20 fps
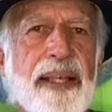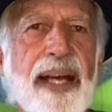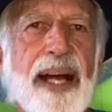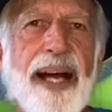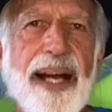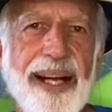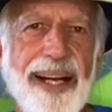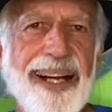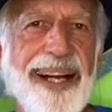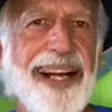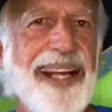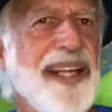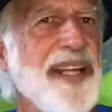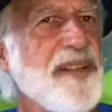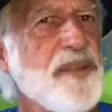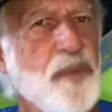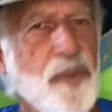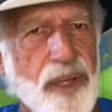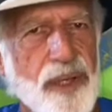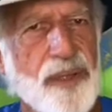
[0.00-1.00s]
Hi,
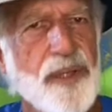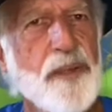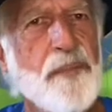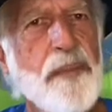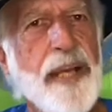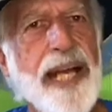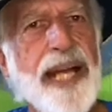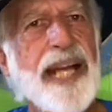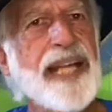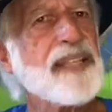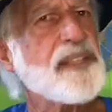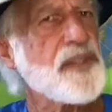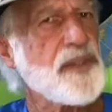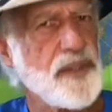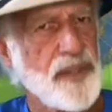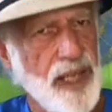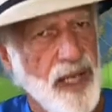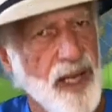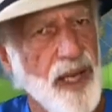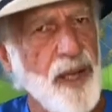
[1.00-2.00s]
and welcome back to
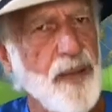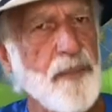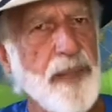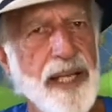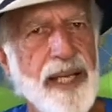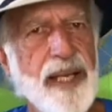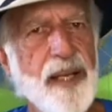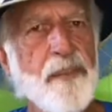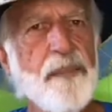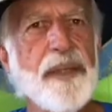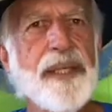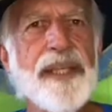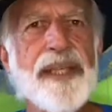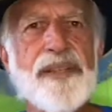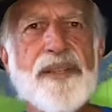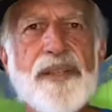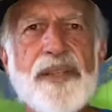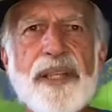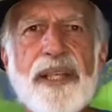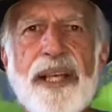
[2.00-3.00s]
I'm a Happy
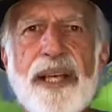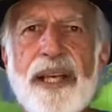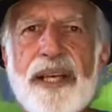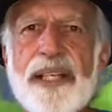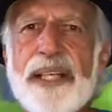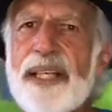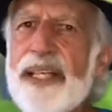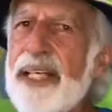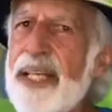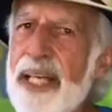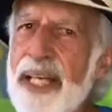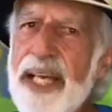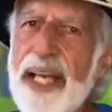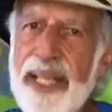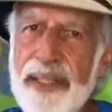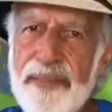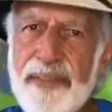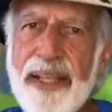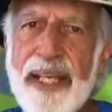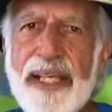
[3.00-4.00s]
Enchilada,
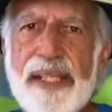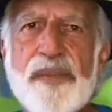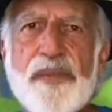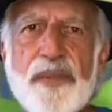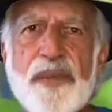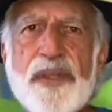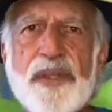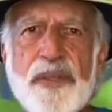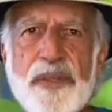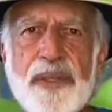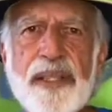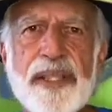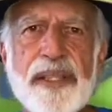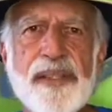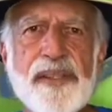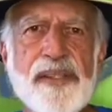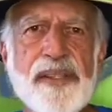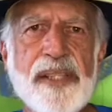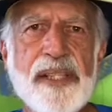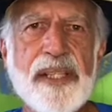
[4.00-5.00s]
and thanks for tuning
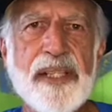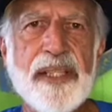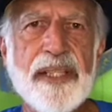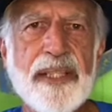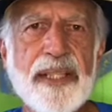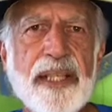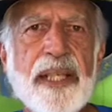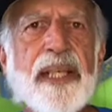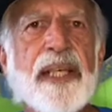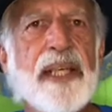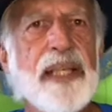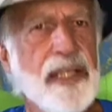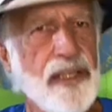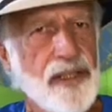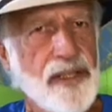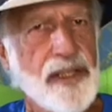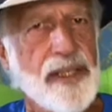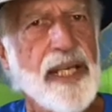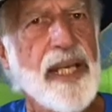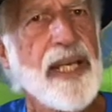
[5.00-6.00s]
us in.
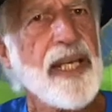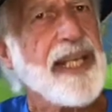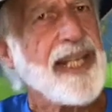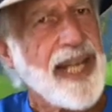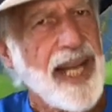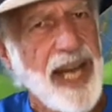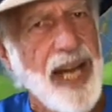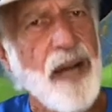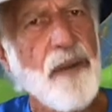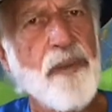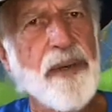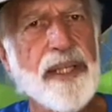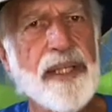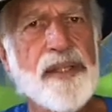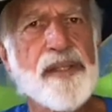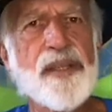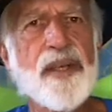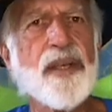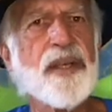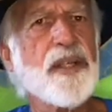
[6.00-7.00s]
Today, I want to
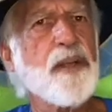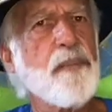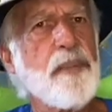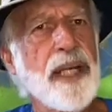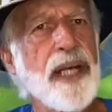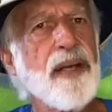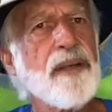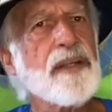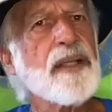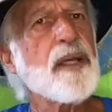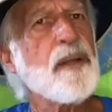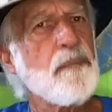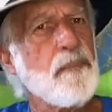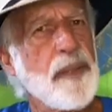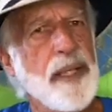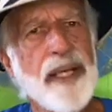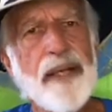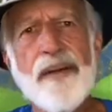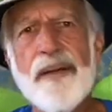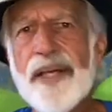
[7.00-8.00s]
talk about
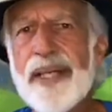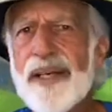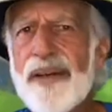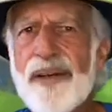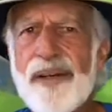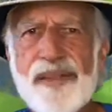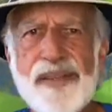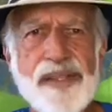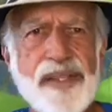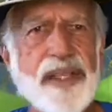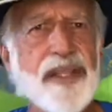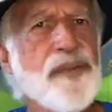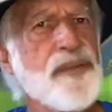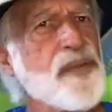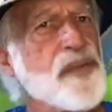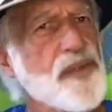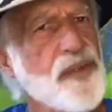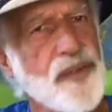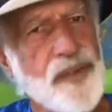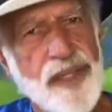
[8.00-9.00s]
comparing ourselves
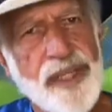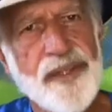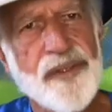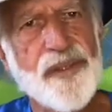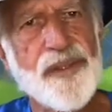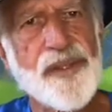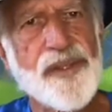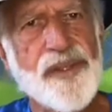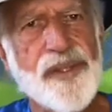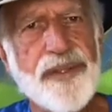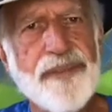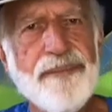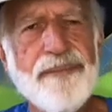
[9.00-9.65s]
to others.